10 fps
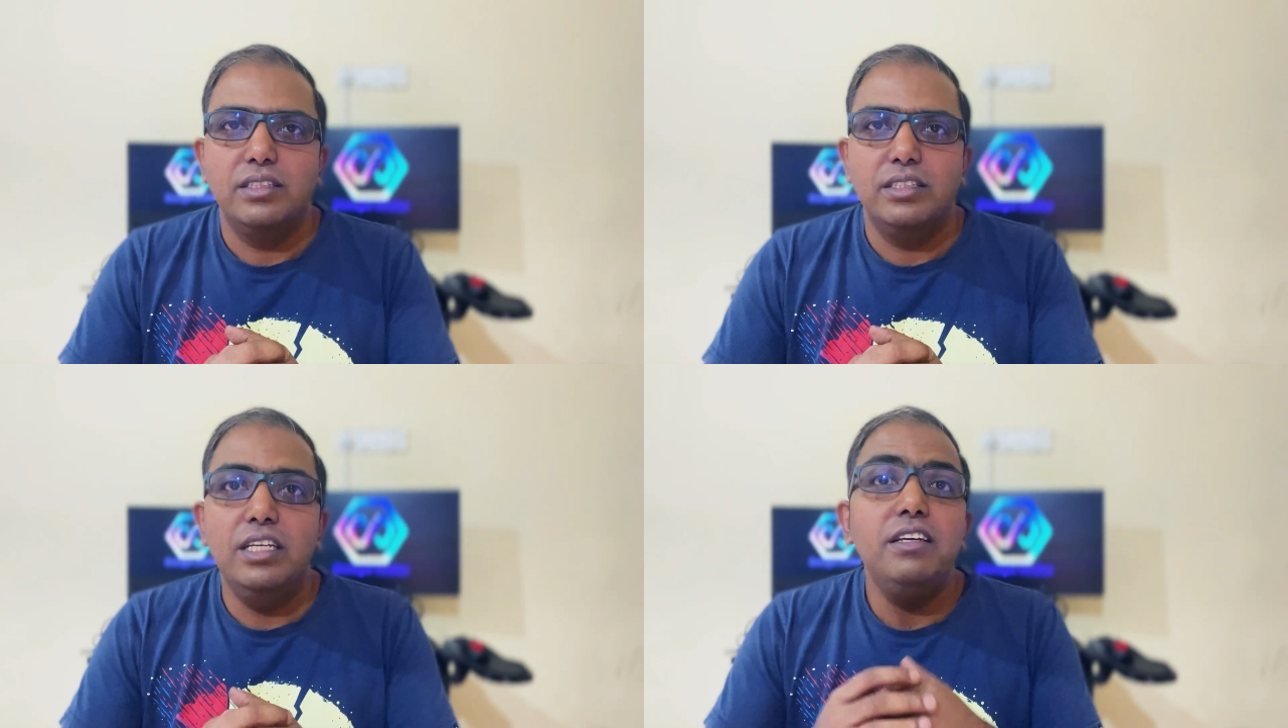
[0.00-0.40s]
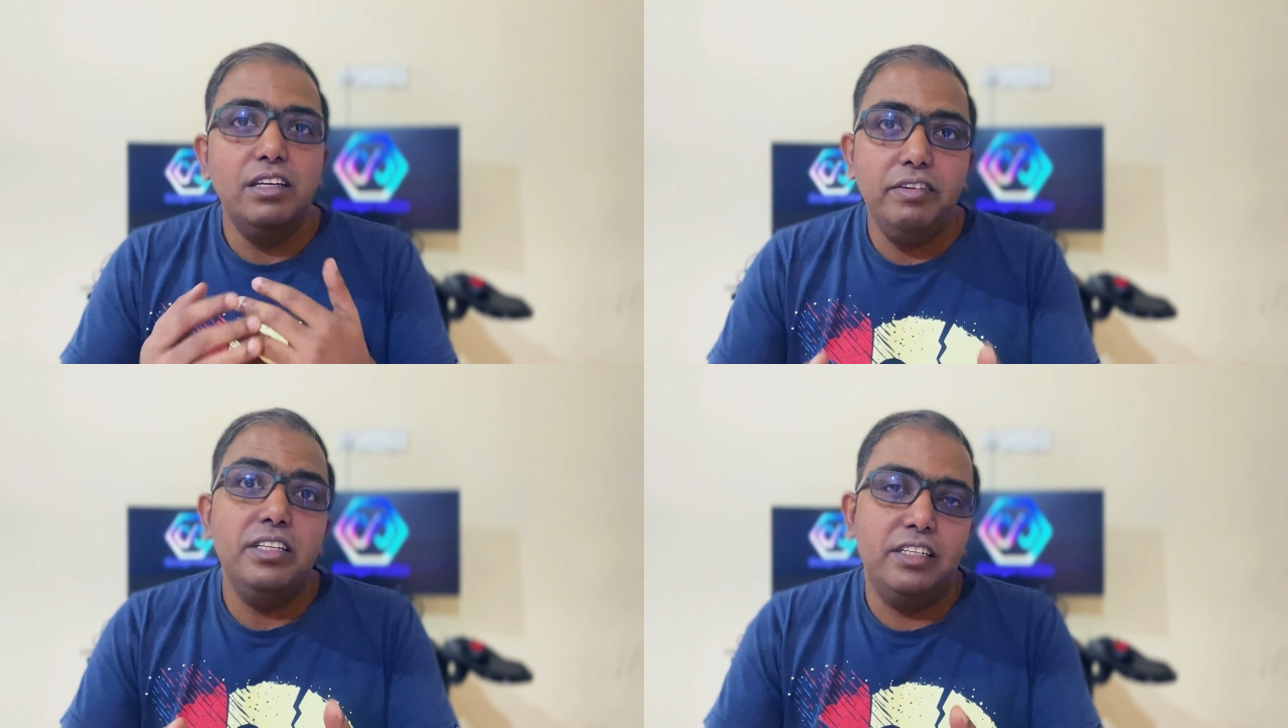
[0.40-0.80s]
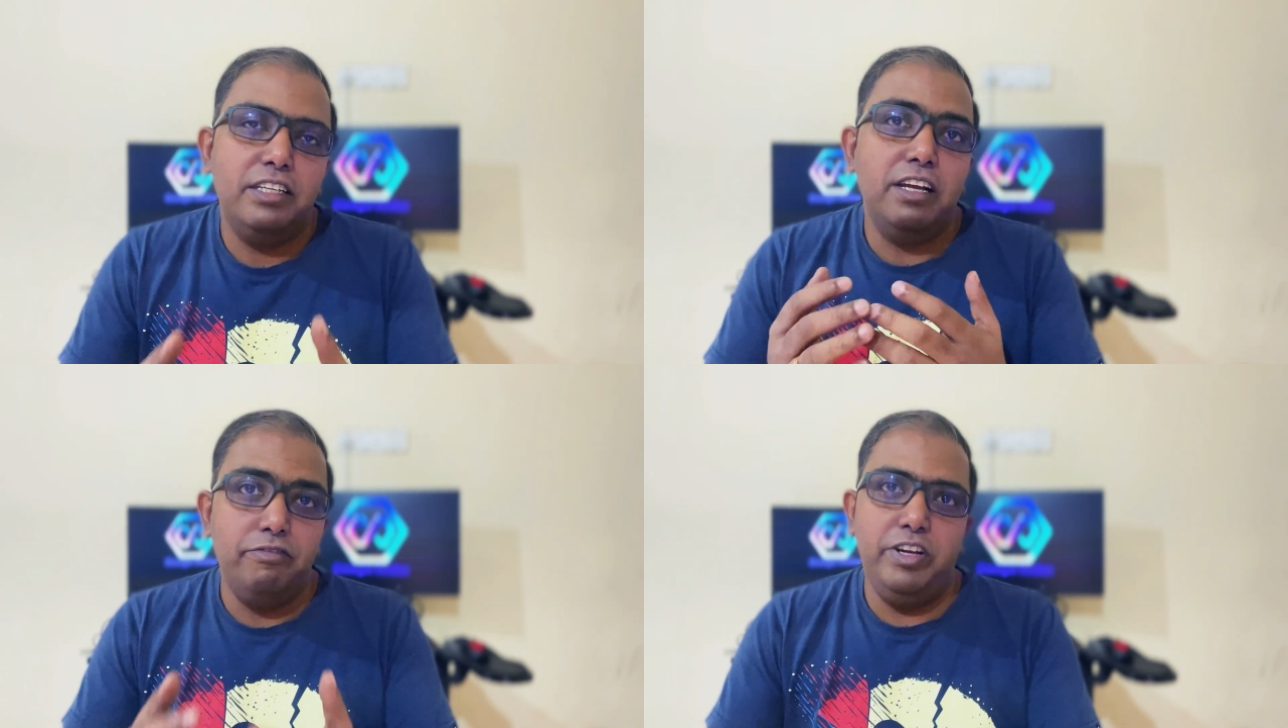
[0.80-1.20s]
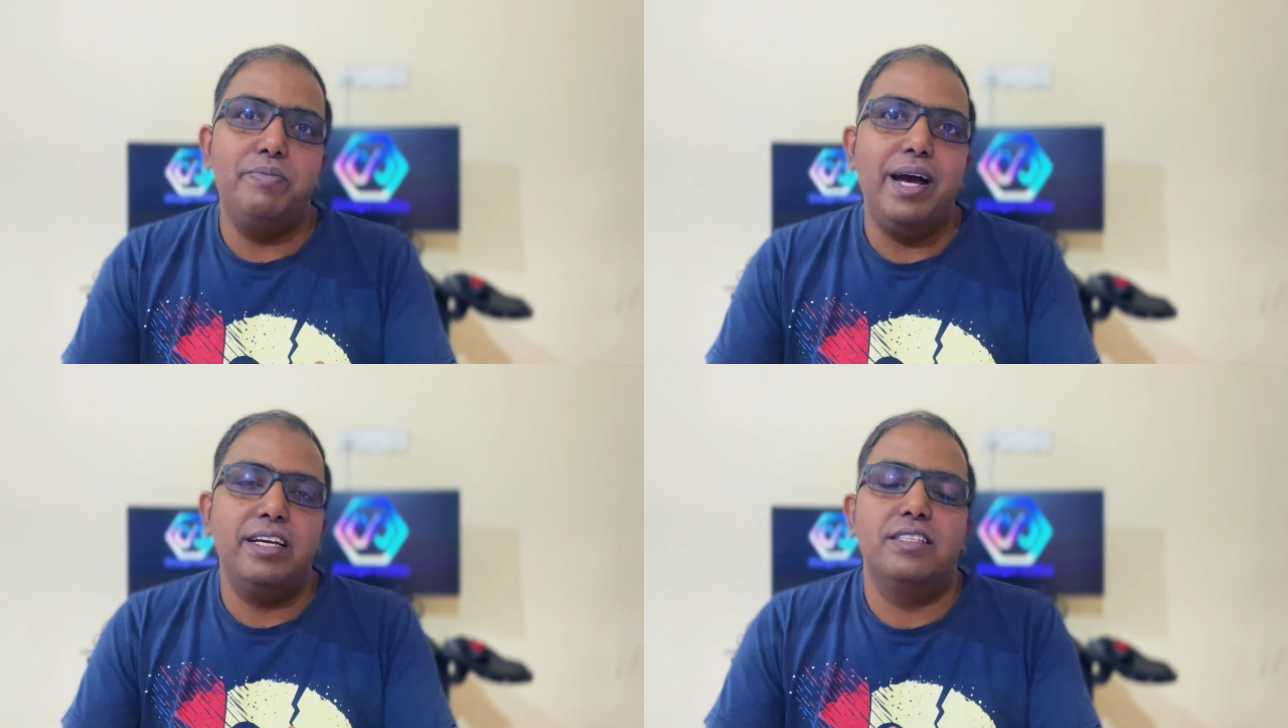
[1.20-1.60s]
even the critical
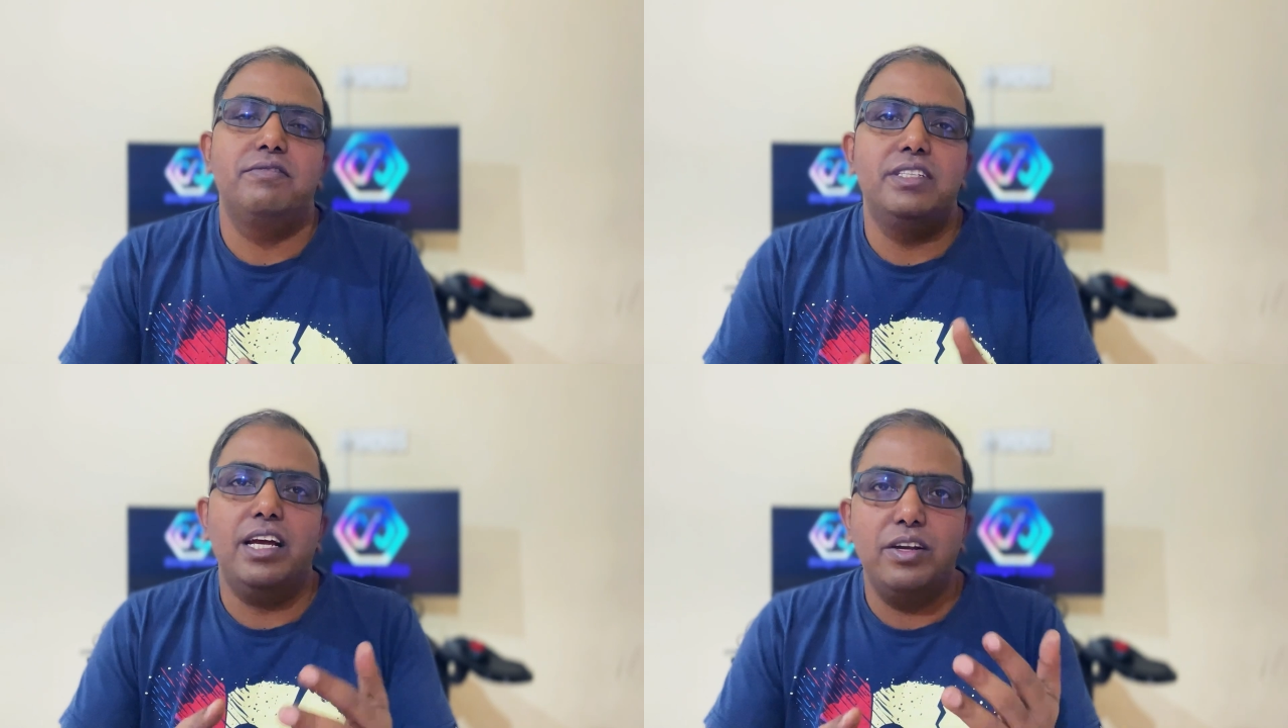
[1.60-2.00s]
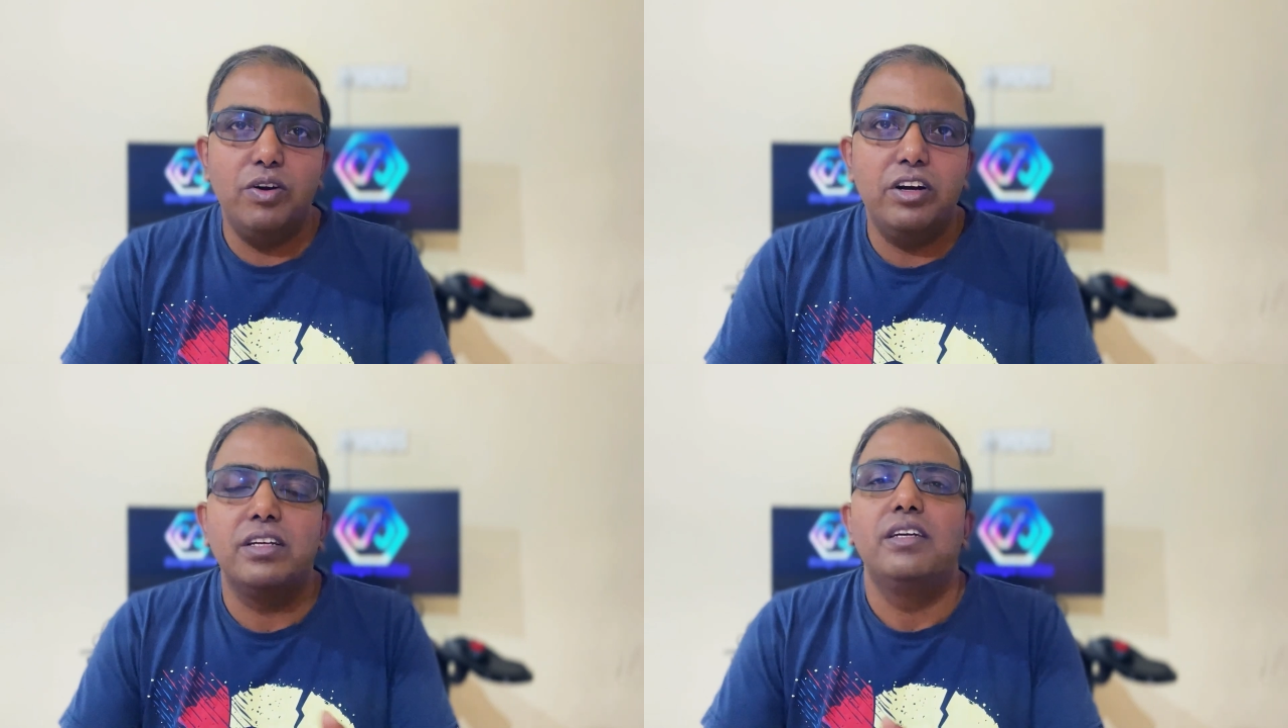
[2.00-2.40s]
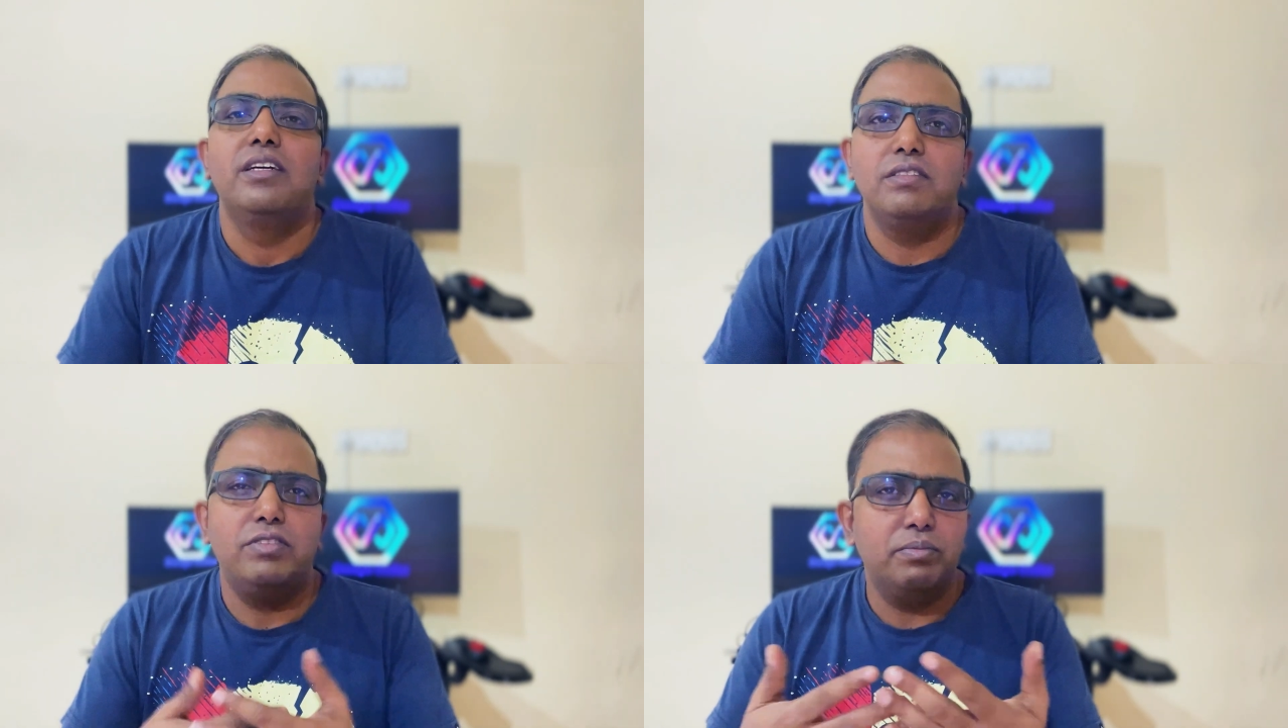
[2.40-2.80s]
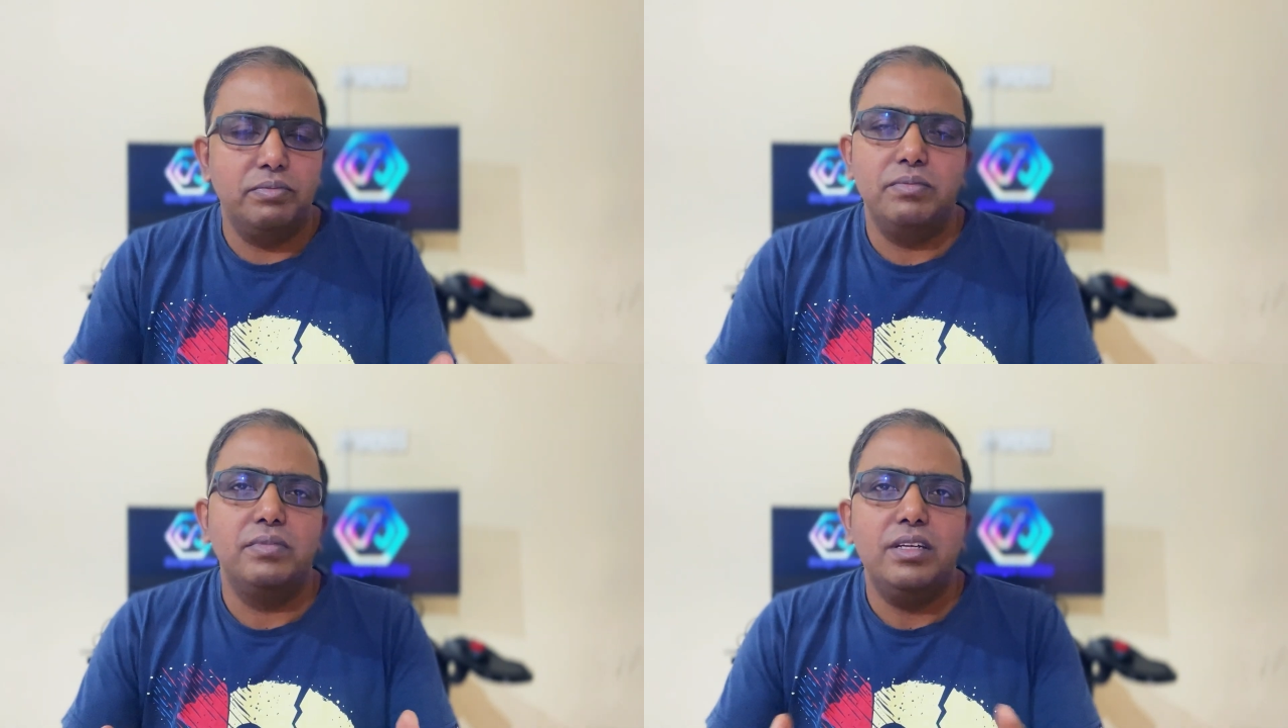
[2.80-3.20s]
feedbacks which I got
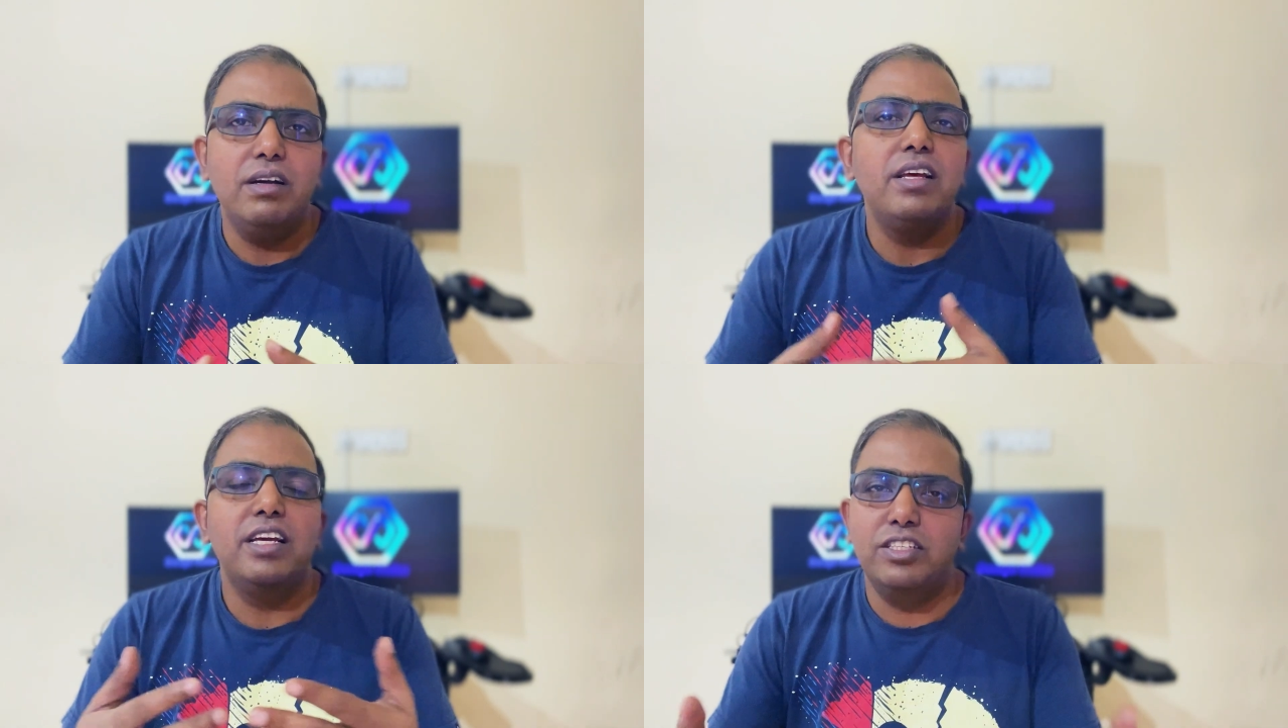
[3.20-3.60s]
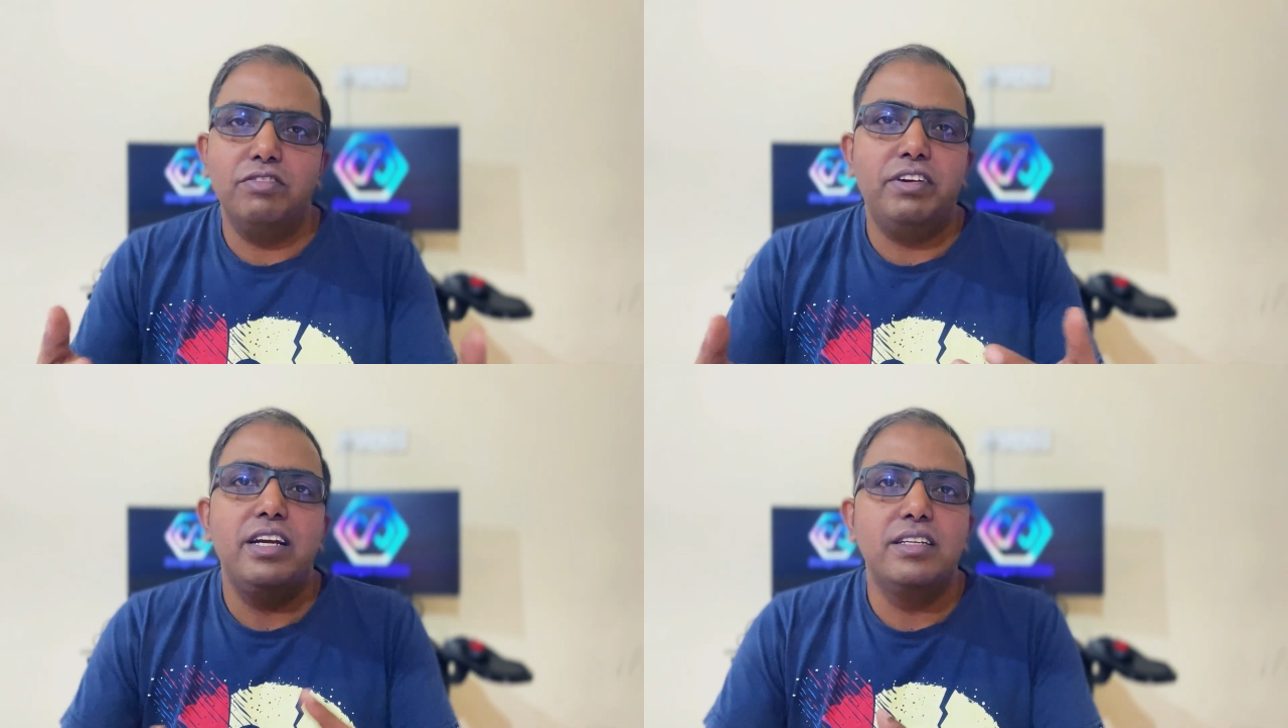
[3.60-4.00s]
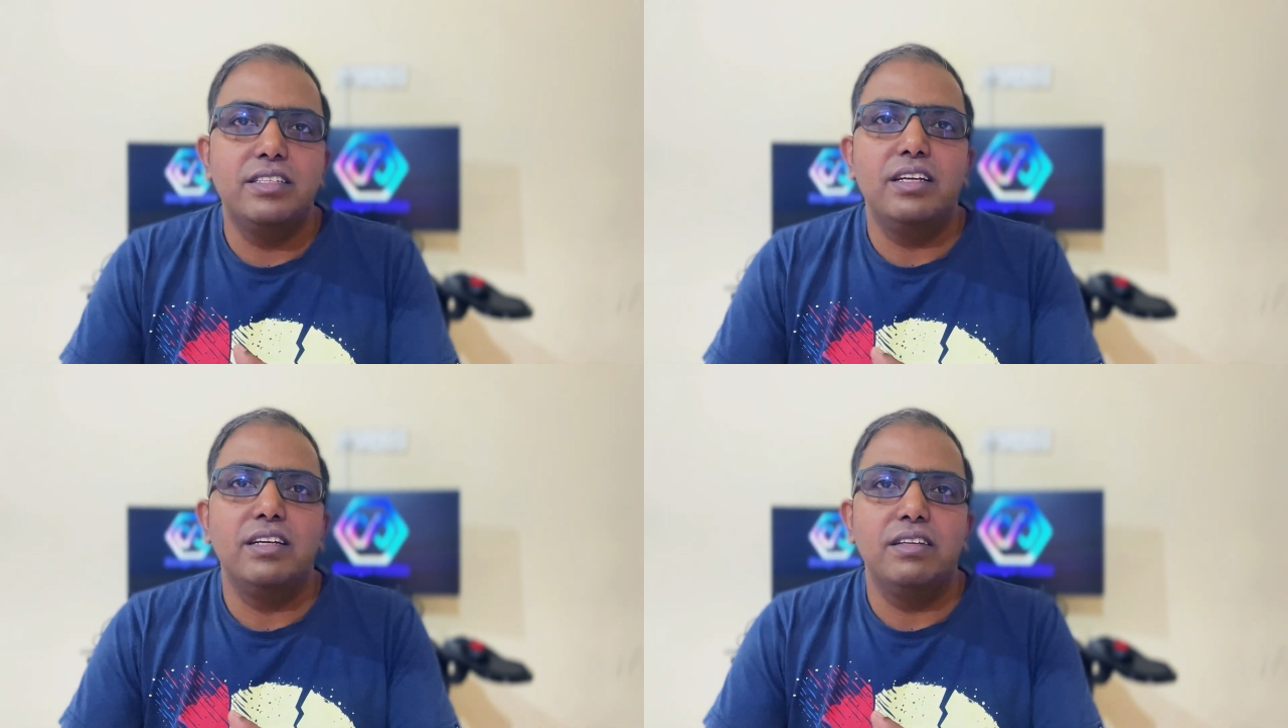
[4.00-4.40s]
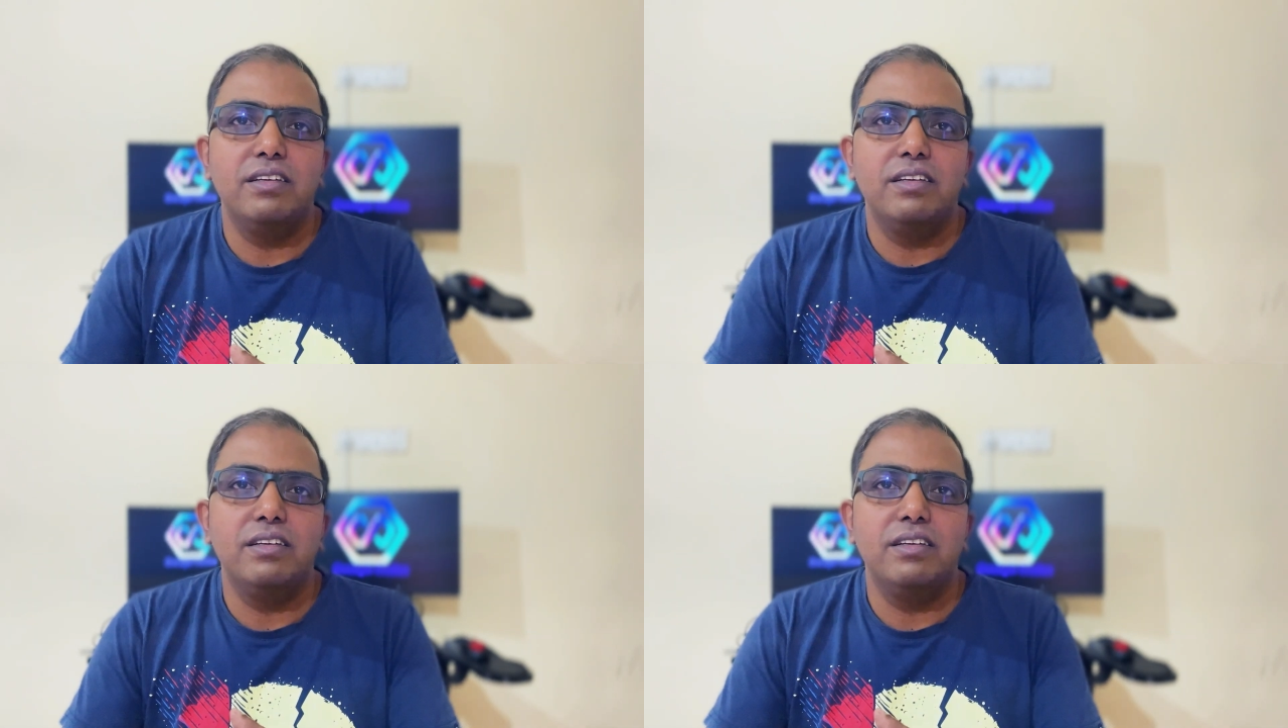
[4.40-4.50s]
from colleagues or friends and